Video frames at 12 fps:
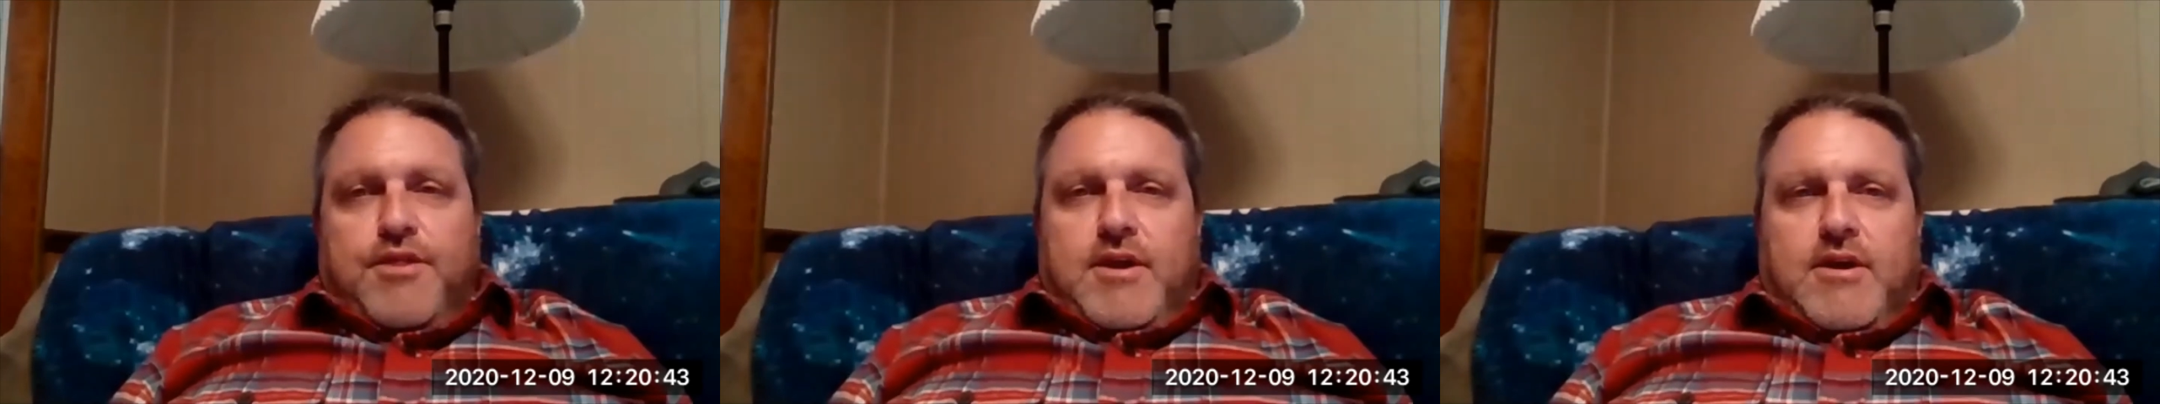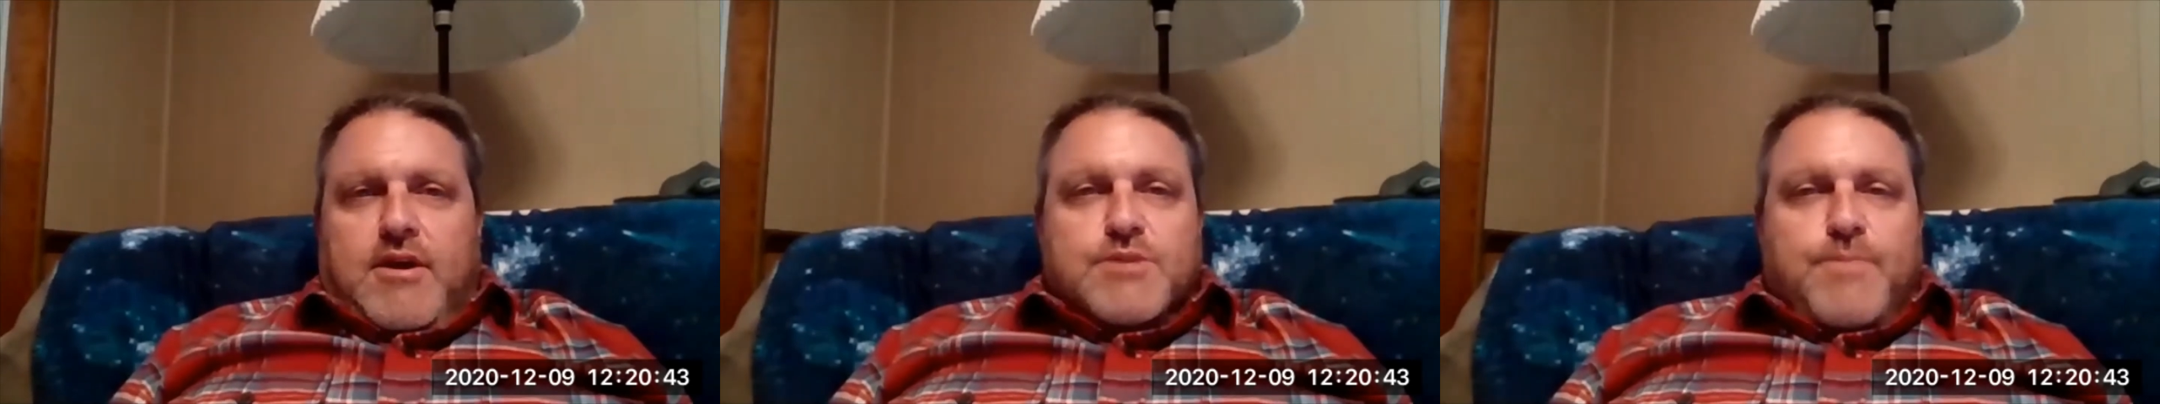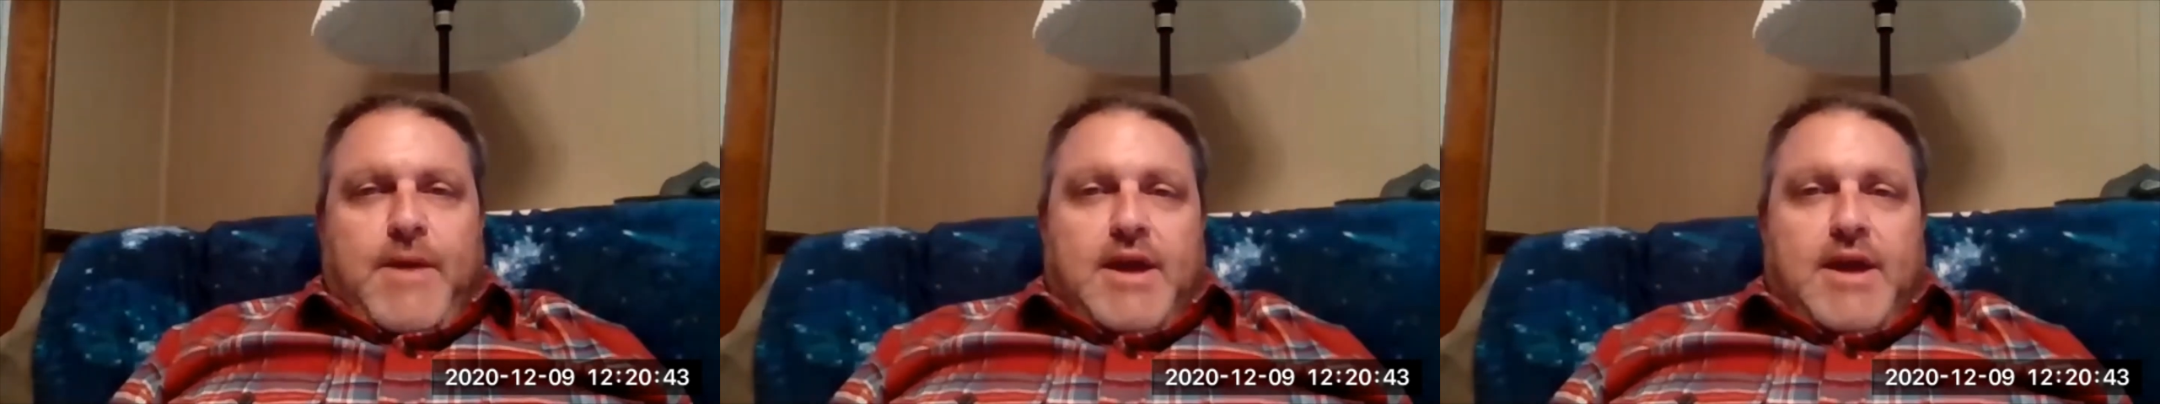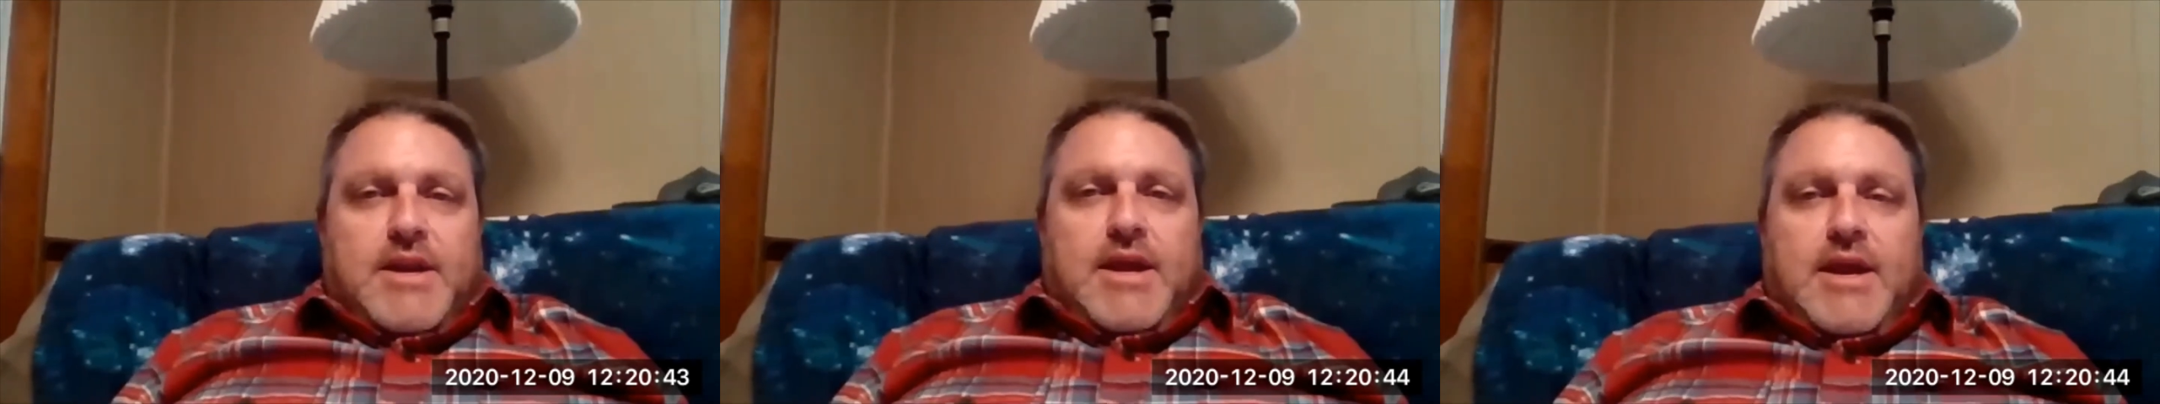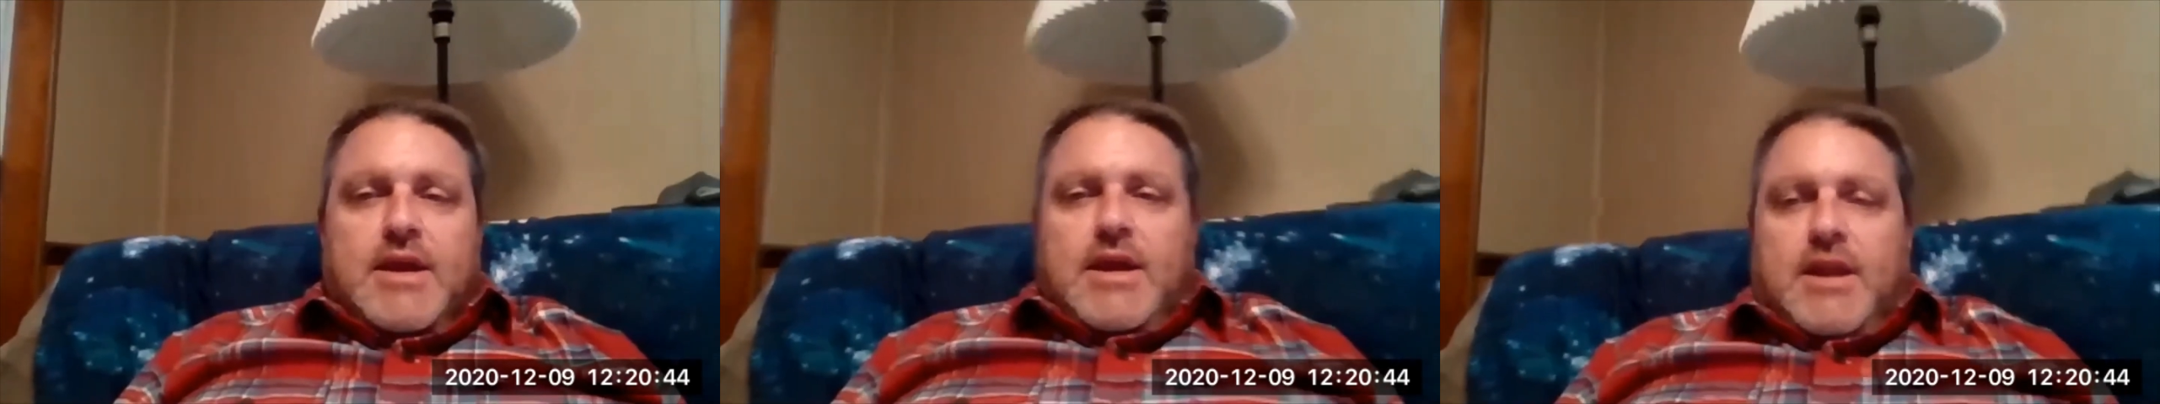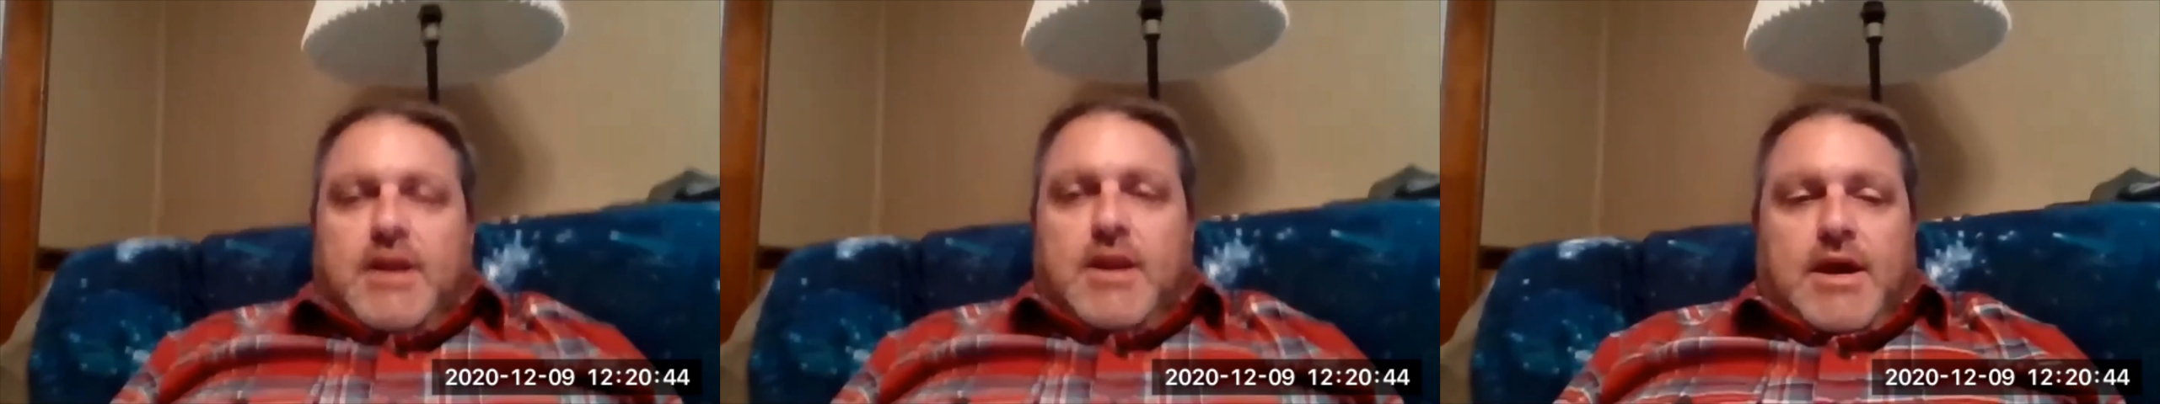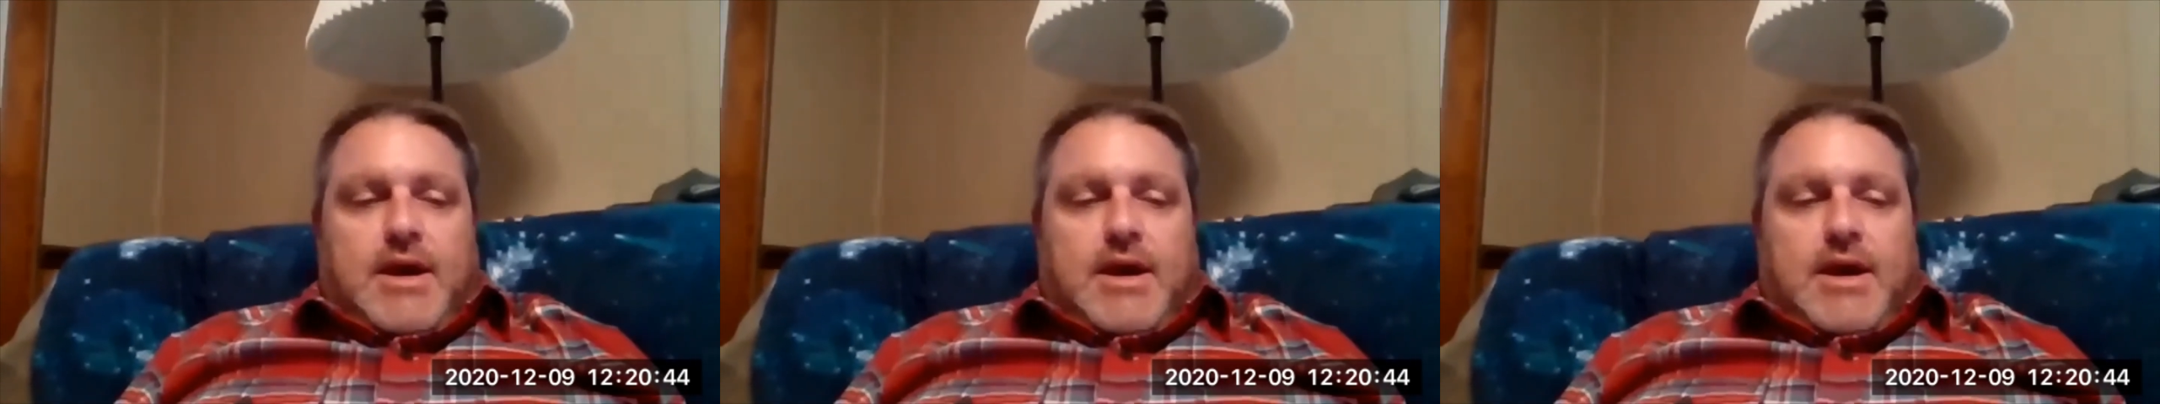They're expanding, and